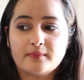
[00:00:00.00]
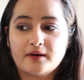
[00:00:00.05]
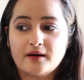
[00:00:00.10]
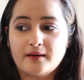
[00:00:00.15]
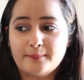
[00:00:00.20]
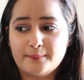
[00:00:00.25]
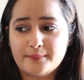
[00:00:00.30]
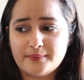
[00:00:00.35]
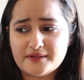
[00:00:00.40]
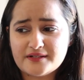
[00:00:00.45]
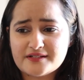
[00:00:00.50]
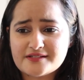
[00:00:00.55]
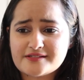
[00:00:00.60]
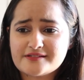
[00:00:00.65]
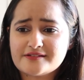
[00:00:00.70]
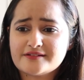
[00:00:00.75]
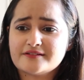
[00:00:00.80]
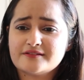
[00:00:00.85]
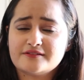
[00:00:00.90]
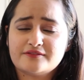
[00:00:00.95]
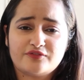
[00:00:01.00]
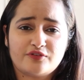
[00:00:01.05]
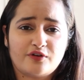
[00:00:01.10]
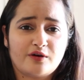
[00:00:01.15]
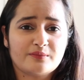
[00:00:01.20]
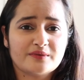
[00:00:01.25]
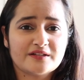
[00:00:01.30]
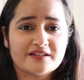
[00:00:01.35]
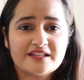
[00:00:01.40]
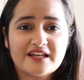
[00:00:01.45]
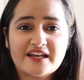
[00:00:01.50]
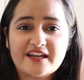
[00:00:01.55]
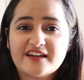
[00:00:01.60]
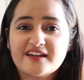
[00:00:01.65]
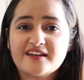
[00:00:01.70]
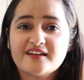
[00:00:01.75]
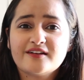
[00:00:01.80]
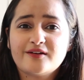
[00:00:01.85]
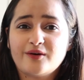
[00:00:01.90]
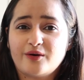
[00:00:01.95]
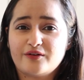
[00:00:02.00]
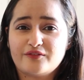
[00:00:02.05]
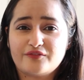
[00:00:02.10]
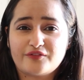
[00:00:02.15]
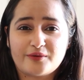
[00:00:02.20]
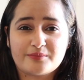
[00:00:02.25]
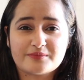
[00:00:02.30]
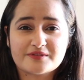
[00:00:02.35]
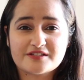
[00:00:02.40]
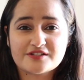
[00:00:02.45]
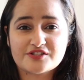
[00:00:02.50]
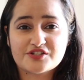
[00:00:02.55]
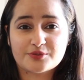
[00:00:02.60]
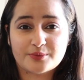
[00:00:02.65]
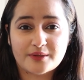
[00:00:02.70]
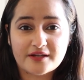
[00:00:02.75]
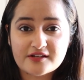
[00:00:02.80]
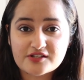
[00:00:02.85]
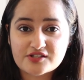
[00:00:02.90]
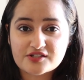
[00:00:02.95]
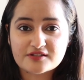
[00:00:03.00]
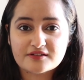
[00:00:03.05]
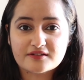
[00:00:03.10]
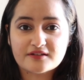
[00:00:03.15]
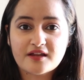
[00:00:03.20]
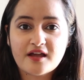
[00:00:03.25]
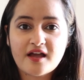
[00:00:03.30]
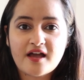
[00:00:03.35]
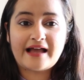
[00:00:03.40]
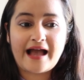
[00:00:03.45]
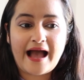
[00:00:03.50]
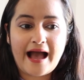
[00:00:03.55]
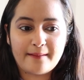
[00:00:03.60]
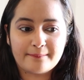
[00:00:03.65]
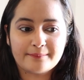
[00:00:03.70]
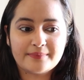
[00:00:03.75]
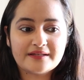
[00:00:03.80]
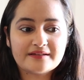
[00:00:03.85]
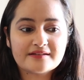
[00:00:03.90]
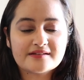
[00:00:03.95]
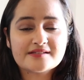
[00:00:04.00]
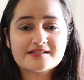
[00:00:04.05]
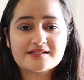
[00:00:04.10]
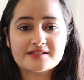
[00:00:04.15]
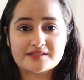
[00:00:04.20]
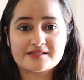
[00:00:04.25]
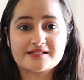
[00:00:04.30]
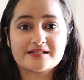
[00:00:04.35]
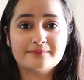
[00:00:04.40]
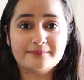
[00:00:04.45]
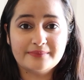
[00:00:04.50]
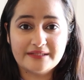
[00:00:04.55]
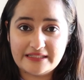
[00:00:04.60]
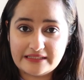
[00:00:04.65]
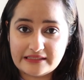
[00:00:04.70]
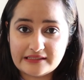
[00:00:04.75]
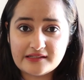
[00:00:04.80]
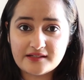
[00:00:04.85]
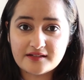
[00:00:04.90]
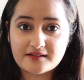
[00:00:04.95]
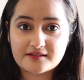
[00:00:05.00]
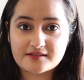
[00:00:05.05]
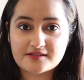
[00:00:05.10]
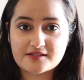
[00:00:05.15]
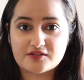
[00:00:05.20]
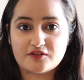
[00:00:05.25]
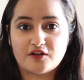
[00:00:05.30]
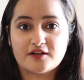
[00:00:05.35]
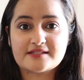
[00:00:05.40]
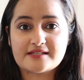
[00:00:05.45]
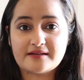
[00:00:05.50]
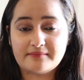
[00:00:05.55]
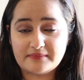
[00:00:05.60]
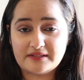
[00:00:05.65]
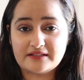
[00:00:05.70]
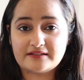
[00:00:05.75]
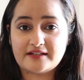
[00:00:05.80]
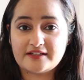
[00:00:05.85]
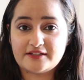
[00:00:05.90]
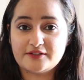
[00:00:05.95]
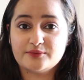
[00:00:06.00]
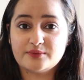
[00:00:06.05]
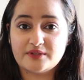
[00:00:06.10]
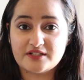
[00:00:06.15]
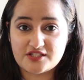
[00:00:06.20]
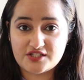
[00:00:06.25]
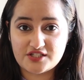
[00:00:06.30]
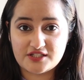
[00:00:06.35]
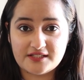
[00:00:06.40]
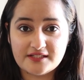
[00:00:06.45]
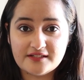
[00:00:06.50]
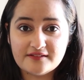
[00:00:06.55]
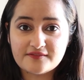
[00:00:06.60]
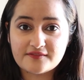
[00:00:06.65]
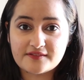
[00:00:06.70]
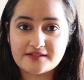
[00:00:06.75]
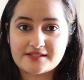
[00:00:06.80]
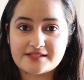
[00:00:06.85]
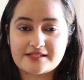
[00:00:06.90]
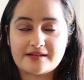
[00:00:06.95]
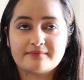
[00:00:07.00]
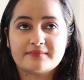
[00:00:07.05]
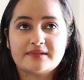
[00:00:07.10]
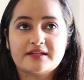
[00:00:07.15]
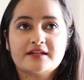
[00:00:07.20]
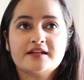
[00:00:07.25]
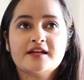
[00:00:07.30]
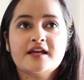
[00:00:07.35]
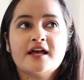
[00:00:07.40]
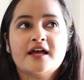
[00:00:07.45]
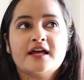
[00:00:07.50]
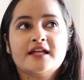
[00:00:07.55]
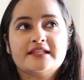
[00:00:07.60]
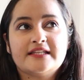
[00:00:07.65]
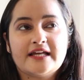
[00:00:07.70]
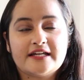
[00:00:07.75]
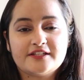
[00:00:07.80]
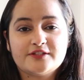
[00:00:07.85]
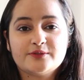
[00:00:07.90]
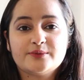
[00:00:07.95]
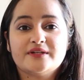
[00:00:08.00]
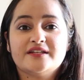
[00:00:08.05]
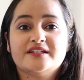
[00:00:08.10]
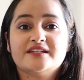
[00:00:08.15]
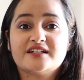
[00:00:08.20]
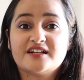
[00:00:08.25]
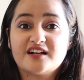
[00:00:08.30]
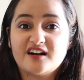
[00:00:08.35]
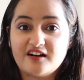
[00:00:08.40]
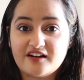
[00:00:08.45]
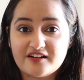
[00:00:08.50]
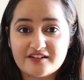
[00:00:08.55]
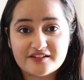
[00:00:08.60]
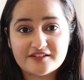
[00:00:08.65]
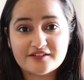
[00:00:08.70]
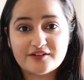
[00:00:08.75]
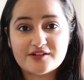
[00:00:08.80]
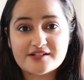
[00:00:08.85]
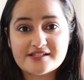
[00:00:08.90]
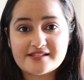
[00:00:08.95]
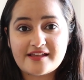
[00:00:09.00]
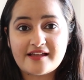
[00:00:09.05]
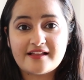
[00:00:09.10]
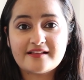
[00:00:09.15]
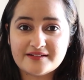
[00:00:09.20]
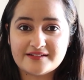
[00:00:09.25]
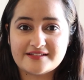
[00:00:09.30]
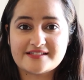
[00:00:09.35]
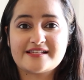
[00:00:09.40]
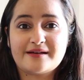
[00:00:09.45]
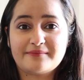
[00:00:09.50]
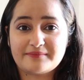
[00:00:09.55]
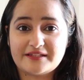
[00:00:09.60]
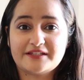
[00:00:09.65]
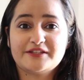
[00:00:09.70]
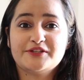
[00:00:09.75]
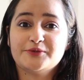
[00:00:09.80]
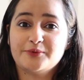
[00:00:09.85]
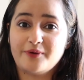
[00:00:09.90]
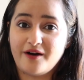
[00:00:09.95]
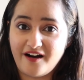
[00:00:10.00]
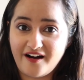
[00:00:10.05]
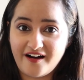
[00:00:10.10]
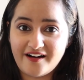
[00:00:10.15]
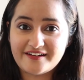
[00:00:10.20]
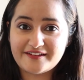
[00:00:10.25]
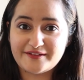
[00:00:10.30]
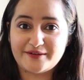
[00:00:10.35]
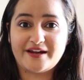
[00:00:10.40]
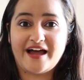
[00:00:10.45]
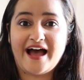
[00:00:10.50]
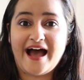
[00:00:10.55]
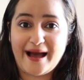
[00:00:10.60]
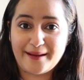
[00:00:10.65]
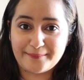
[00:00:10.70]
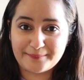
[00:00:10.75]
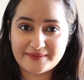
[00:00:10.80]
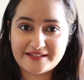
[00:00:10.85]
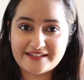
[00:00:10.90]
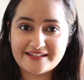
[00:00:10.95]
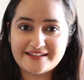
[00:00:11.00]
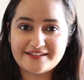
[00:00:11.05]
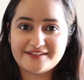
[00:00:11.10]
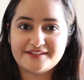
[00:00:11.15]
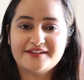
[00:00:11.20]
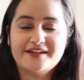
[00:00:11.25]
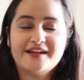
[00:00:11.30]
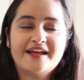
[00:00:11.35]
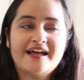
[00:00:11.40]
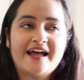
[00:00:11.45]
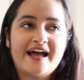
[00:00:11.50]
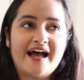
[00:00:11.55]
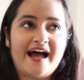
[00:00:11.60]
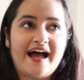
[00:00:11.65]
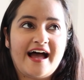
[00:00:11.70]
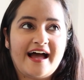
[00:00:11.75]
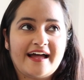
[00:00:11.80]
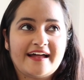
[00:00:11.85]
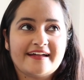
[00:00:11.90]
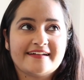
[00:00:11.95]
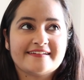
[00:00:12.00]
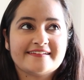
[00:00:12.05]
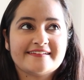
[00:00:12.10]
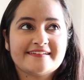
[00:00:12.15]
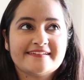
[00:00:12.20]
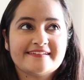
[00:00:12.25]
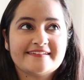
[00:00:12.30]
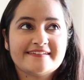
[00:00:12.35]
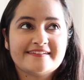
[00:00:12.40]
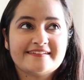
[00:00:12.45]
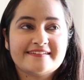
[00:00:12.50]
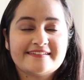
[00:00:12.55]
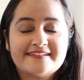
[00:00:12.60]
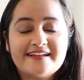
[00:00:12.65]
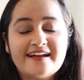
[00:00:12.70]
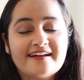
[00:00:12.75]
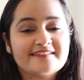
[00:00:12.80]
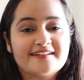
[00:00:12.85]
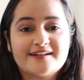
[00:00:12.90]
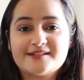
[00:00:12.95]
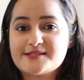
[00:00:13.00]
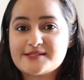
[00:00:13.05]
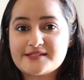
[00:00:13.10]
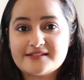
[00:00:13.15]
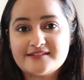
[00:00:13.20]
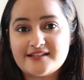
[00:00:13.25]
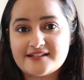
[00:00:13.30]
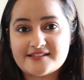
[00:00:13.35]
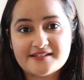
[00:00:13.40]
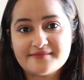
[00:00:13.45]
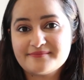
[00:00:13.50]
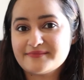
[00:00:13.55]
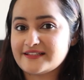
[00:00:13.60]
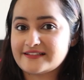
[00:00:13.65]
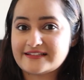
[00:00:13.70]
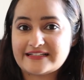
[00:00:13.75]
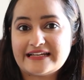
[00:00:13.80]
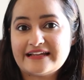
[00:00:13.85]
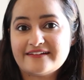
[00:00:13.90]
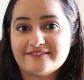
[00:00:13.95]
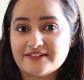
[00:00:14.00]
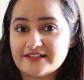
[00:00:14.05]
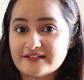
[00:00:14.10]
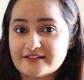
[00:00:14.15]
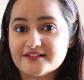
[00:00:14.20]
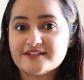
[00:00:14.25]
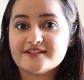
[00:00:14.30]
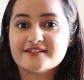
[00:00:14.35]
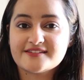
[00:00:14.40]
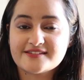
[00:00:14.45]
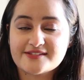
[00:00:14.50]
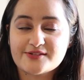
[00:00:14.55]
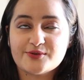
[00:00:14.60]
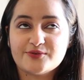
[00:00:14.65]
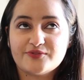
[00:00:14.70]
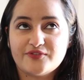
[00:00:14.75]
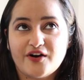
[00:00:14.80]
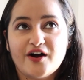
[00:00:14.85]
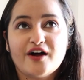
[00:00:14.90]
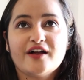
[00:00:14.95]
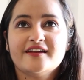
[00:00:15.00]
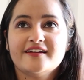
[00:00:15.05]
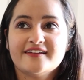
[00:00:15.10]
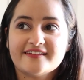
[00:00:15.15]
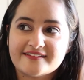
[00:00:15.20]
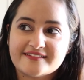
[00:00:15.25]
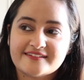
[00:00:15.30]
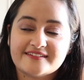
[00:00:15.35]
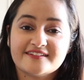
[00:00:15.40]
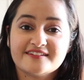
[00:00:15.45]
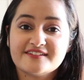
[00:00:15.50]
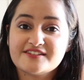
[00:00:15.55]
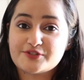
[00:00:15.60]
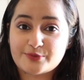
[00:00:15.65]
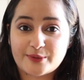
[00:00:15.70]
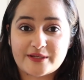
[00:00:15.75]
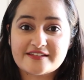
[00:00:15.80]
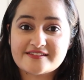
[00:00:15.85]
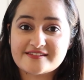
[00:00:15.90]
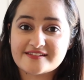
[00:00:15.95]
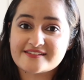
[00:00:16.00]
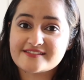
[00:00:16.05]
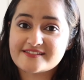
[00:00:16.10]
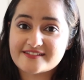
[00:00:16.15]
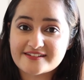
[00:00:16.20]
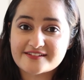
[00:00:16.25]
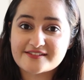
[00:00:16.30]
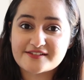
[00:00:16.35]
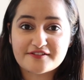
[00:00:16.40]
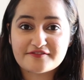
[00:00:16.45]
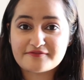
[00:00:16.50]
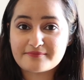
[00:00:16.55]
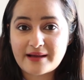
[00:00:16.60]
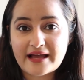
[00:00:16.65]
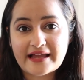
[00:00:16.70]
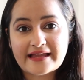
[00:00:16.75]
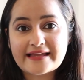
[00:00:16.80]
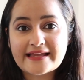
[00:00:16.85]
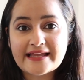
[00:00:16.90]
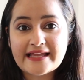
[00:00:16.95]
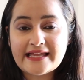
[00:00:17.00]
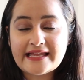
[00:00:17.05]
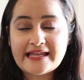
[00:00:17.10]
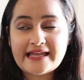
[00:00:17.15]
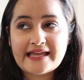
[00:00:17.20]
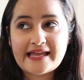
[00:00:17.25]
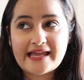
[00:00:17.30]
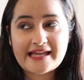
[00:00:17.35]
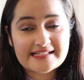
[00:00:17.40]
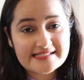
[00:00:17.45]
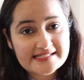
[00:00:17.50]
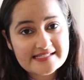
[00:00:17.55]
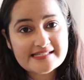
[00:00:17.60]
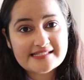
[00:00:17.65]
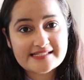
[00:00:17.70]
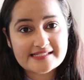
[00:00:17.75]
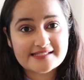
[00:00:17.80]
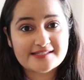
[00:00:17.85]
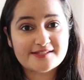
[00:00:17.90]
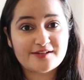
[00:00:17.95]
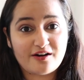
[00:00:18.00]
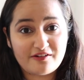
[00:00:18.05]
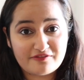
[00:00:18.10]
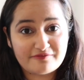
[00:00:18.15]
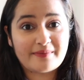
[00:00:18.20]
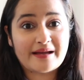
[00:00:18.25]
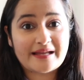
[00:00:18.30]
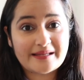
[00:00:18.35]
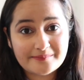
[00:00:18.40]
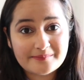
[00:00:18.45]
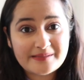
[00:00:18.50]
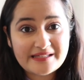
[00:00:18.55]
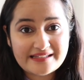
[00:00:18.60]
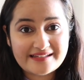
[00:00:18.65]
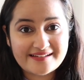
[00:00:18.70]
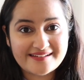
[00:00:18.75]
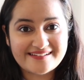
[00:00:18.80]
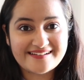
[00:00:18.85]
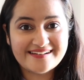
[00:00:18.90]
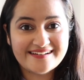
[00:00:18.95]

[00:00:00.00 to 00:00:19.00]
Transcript: a person, from a thing, or from a situation. Happiness is a being. It's not something that you achieve. It's something that you incur in yourself. It's something you are. You're happy. And yeah, that's something that I've learned so far in these 26 years of my existence, of my being.